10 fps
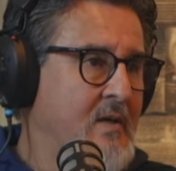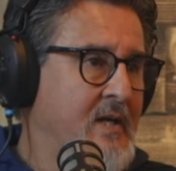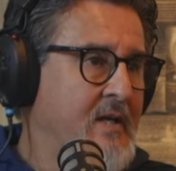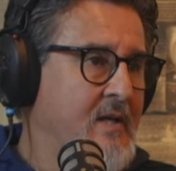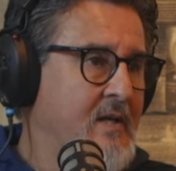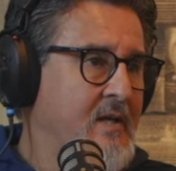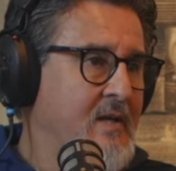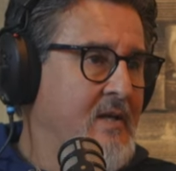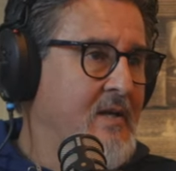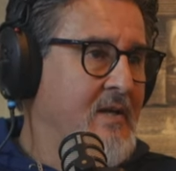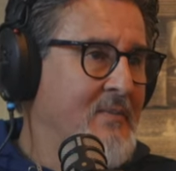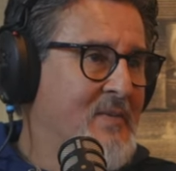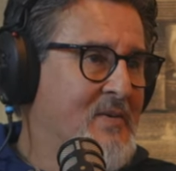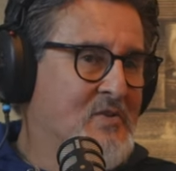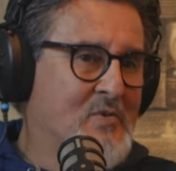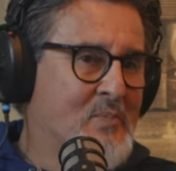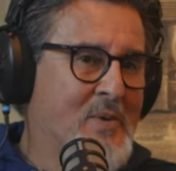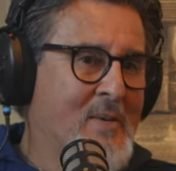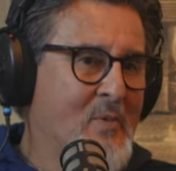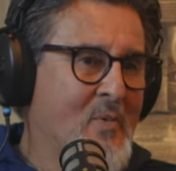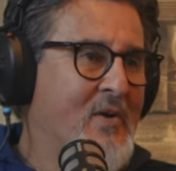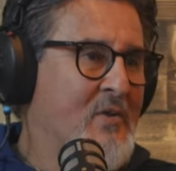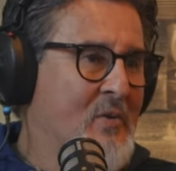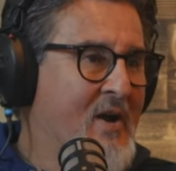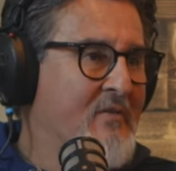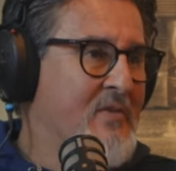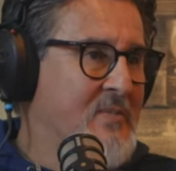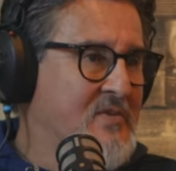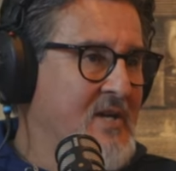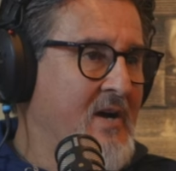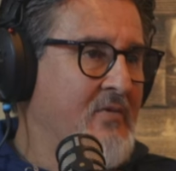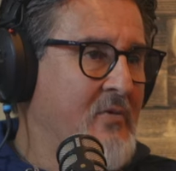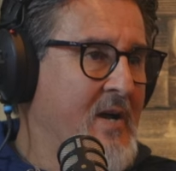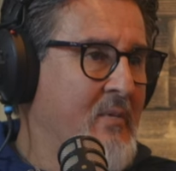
right? Mm-hmm. I mean, because people want they're out for themselves, right?